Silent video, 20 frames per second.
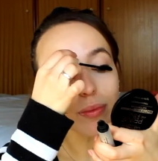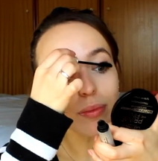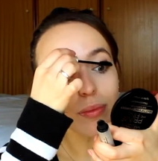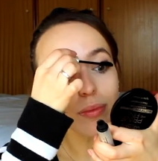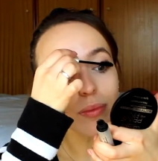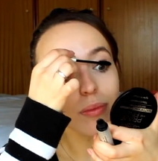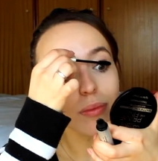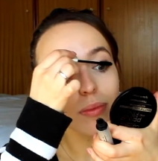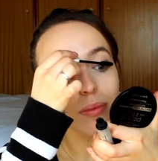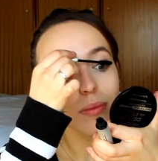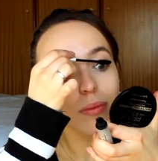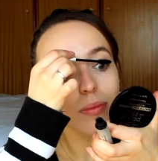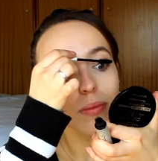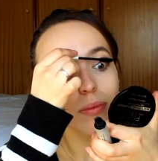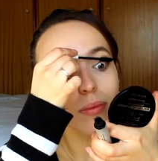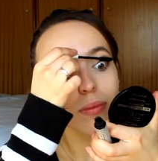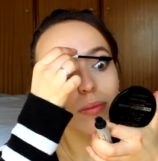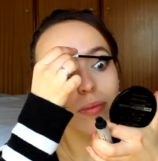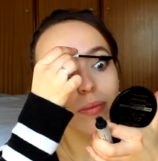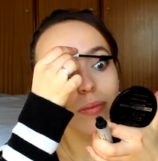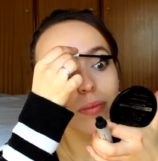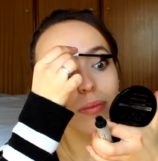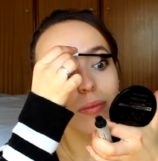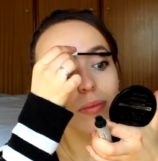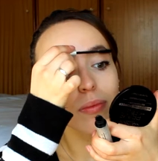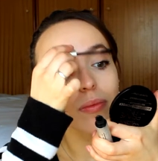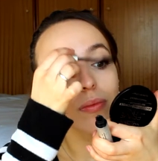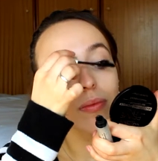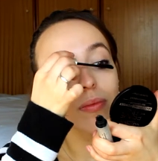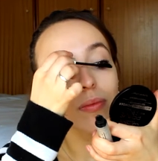
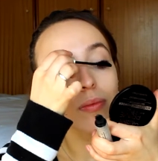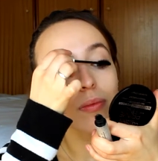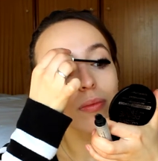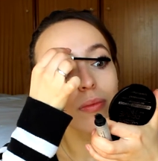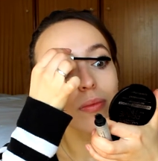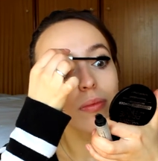(silence)